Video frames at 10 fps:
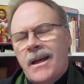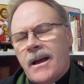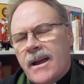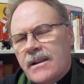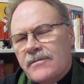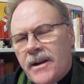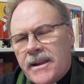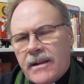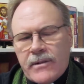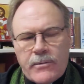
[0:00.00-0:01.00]
I invite
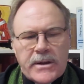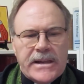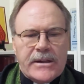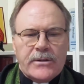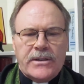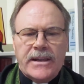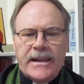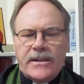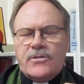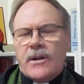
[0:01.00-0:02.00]
everyone here today
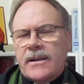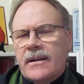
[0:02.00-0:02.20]
to try to